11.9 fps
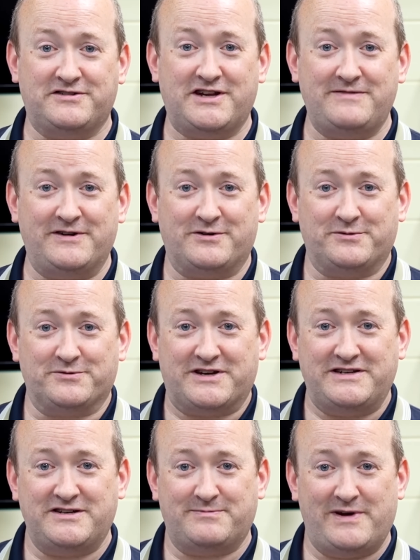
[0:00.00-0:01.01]
of the
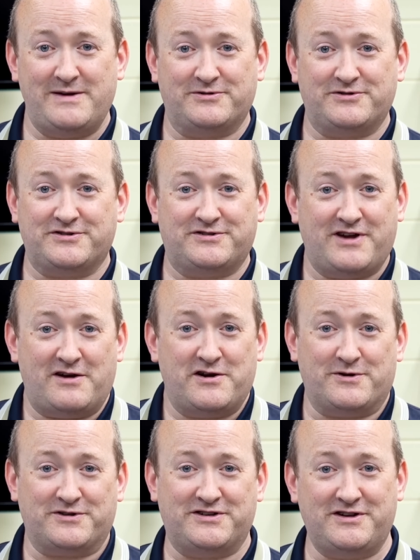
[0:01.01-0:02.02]
difficulty is people just don't
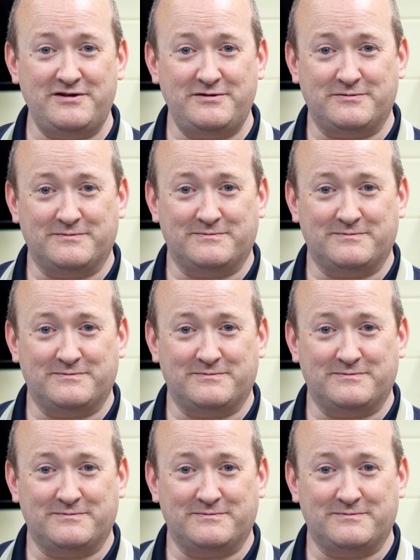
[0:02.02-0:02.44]
know what to do.